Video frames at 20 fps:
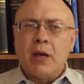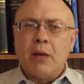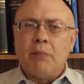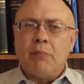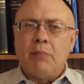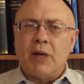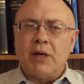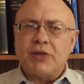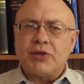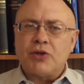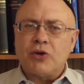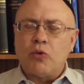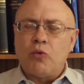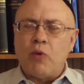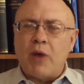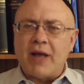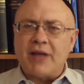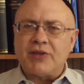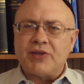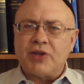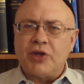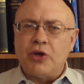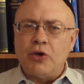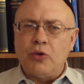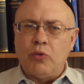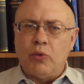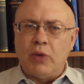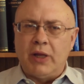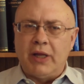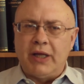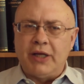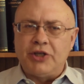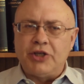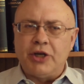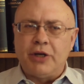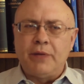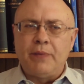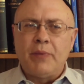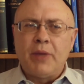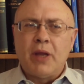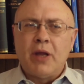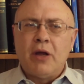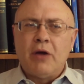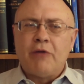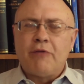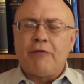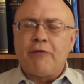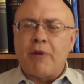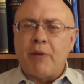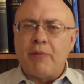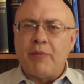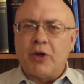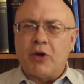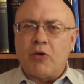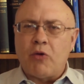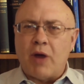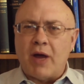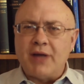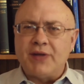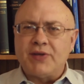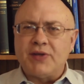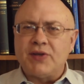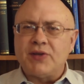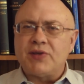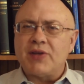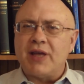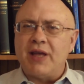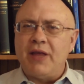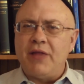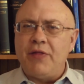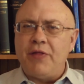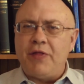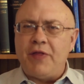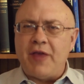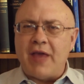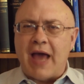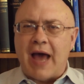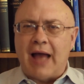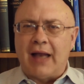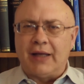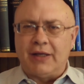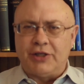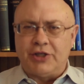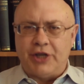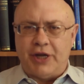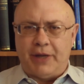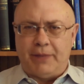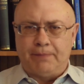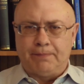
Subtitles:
must rescue religion from the crisis in theology.